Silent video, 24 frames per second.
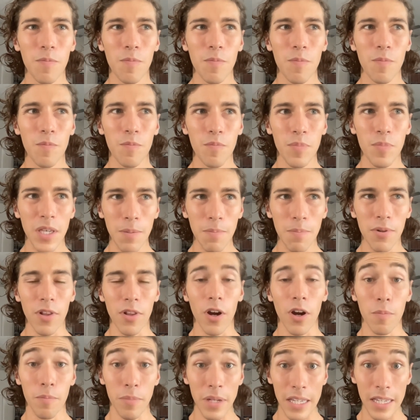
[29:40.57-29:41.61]
people
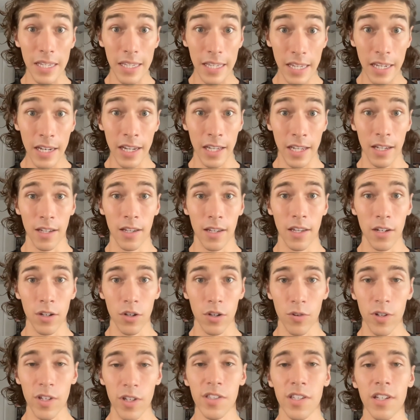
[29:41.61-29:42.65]
are beginning
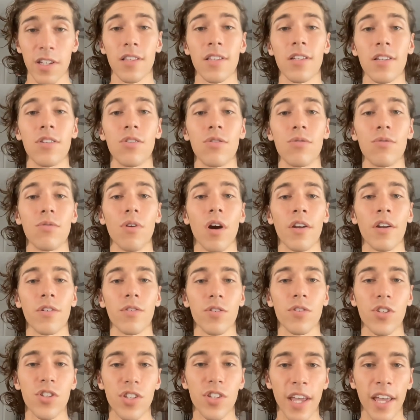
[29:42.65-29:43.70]
increasingly to
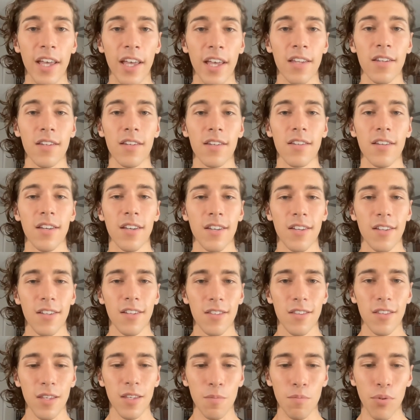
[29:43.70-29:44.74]
understand
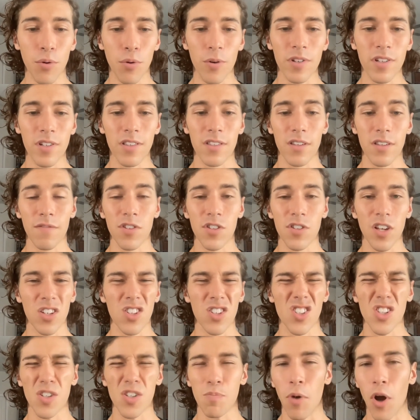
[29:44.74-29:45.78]
the importance of such
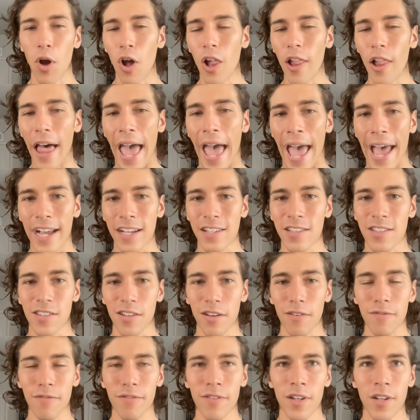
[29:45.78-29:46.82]
small acts
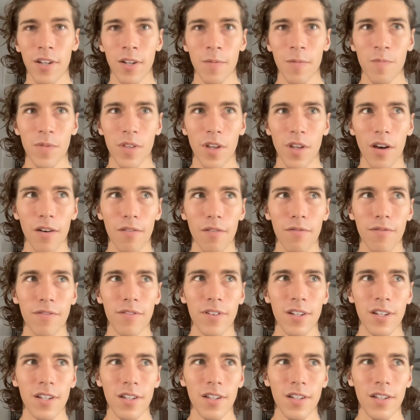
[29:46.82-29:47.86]
of
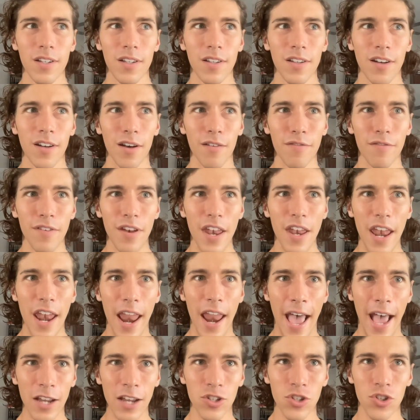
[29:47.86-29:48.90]
of
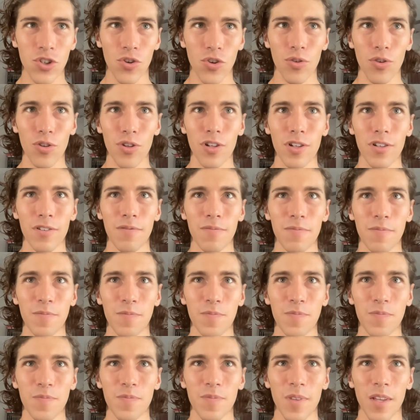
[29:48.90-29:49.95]
natural
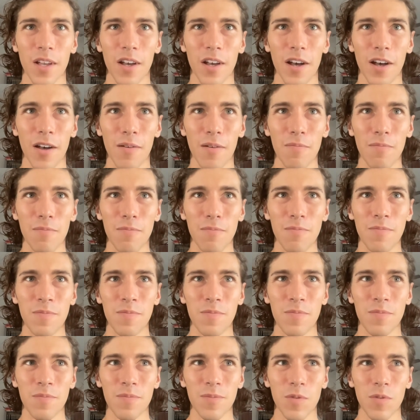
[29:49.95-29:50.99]
um,
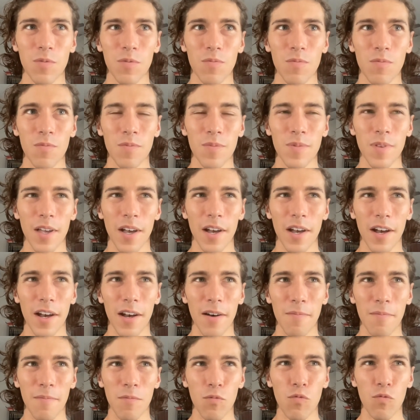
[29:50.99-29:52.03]

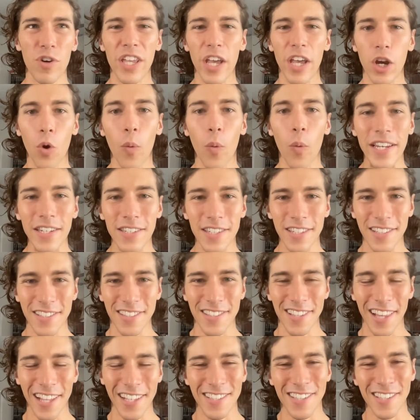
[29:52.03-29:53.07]

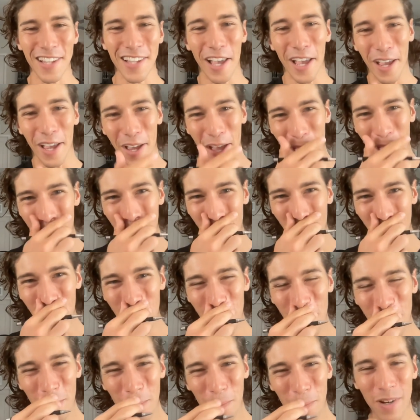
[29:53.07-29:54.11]
reacquaintance, let's say,
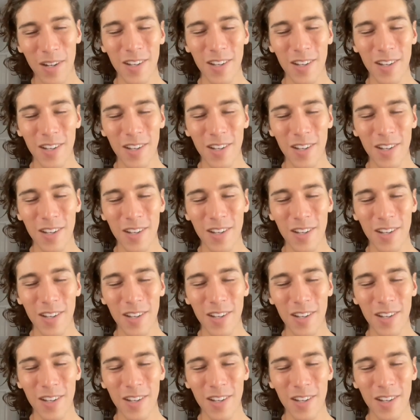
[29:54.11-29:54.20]
because